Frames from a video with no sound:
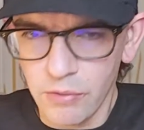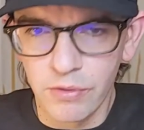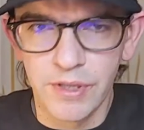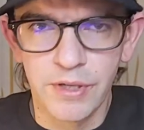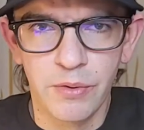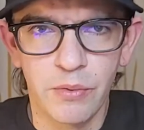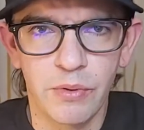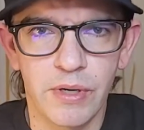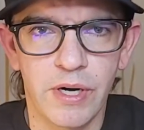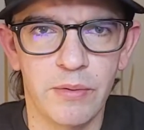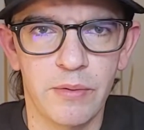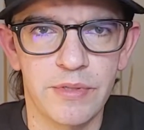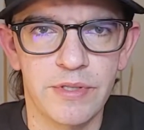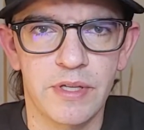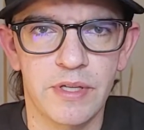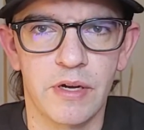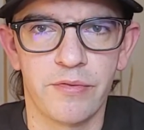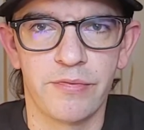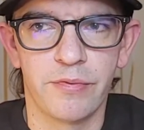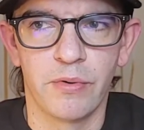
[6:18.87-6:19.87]
what I was
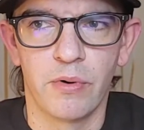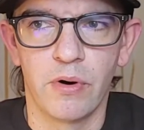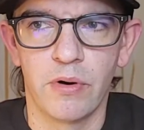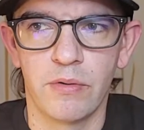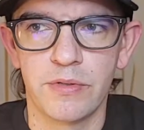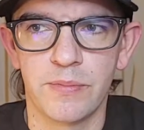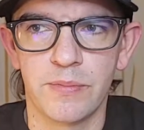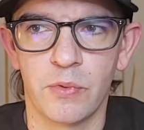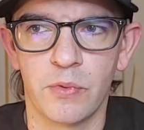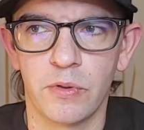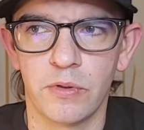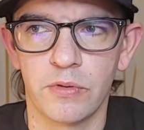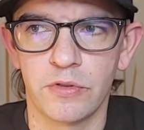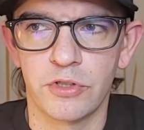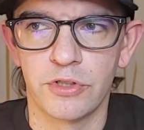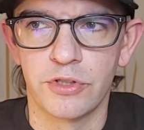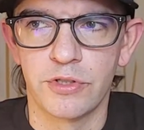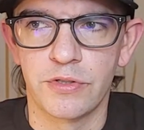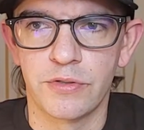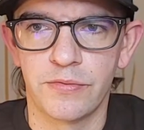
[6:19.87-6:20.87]
there for. I was more
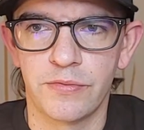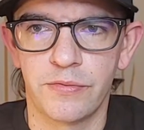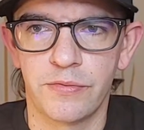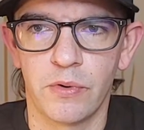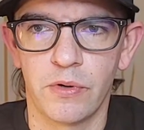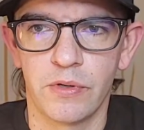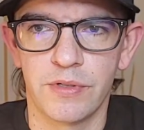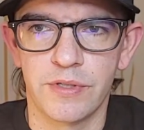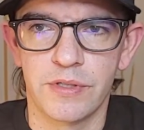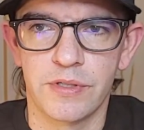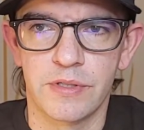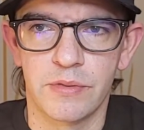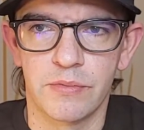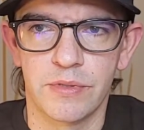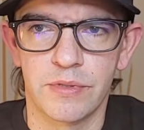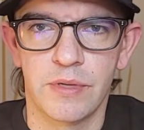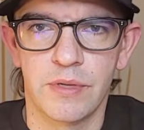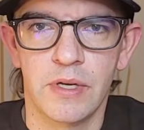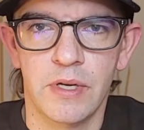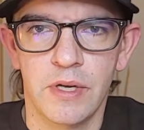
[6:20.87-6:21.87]
just for, since it
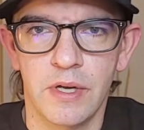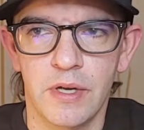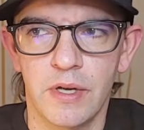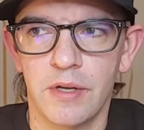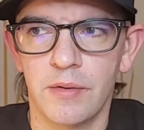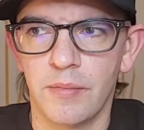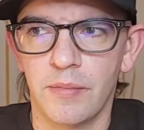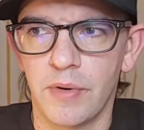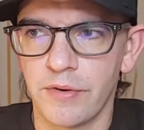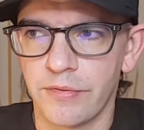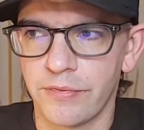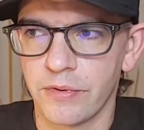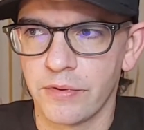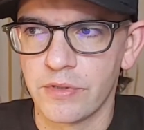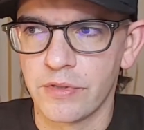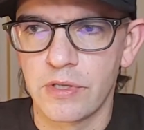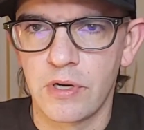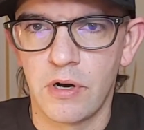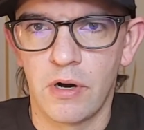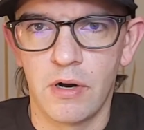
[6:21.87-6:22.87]
was my
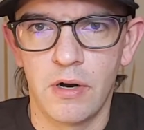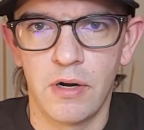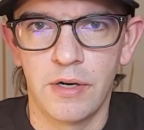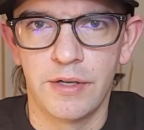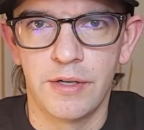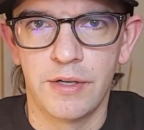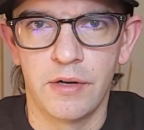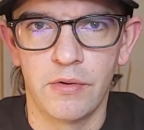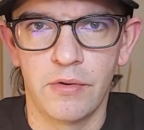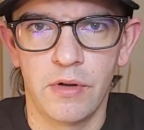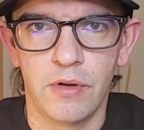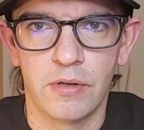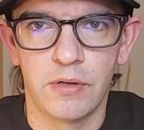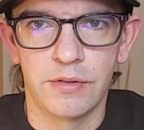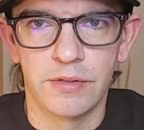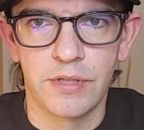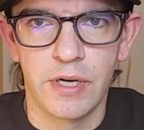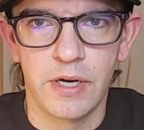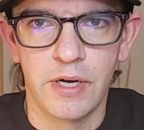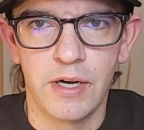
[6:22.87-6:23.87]
first con in a long
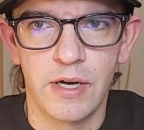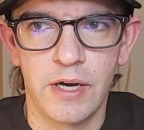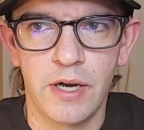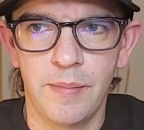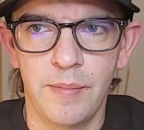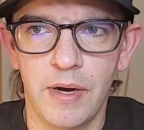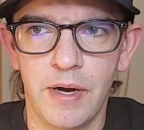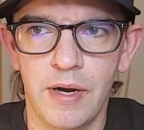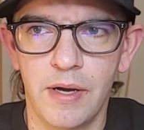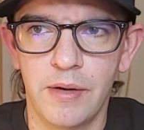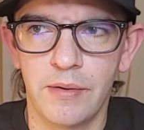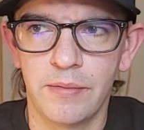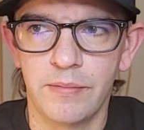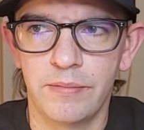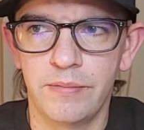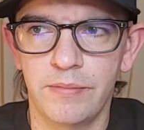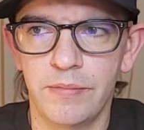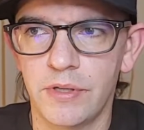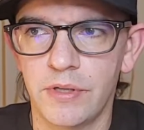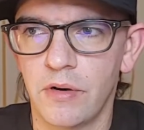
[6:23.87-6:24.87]
time,
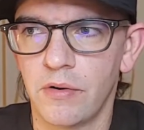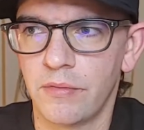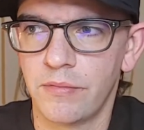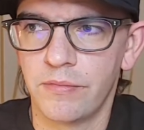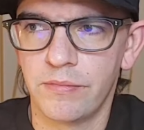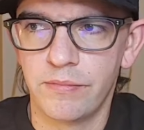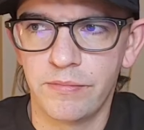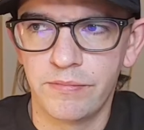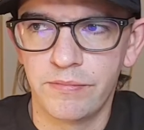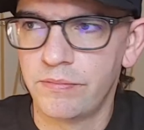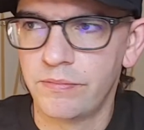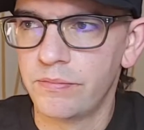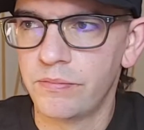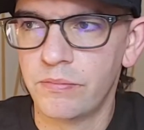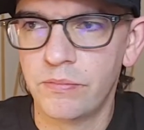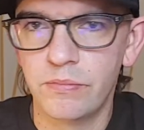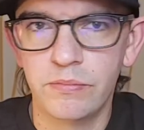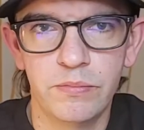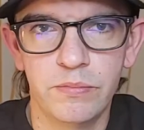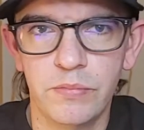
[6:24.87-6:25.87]
you know,
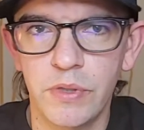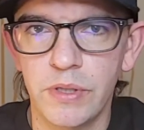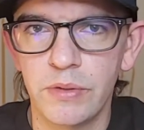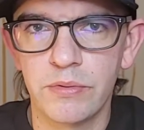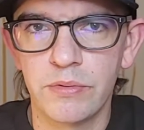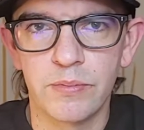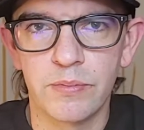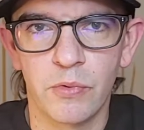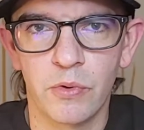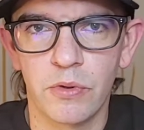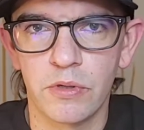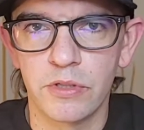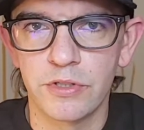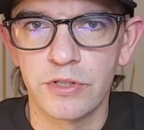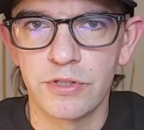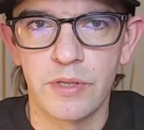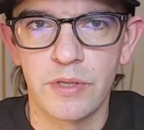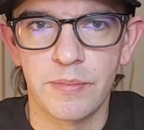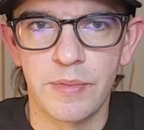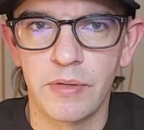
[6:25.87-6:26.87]
it was more
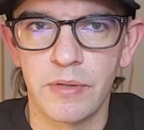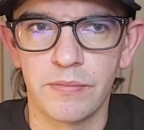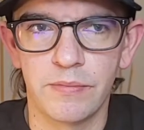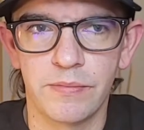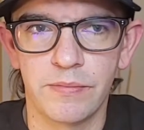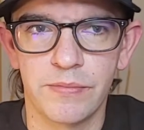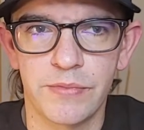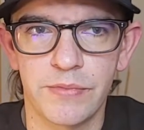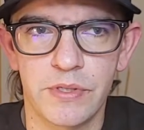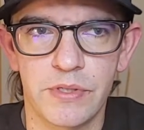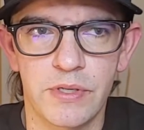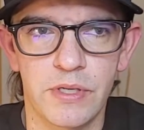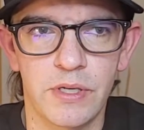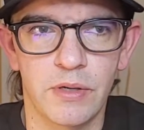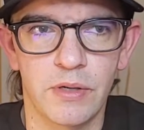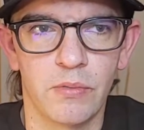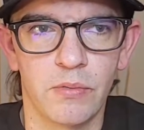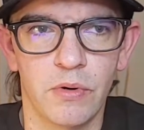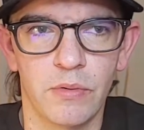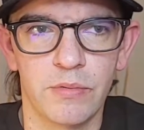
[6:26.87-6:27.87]
just about
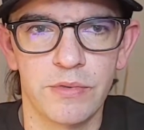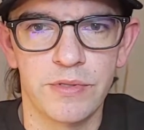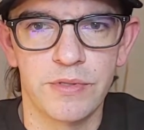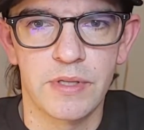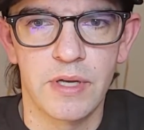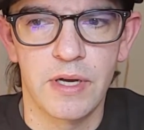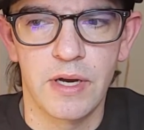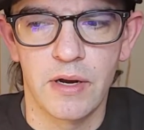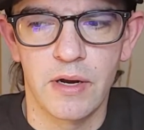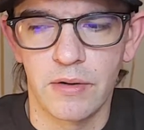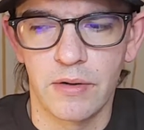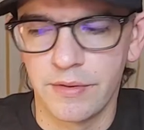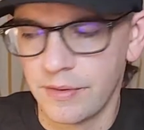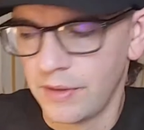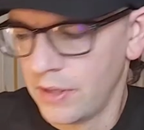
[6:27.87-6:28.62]
seeing what was there and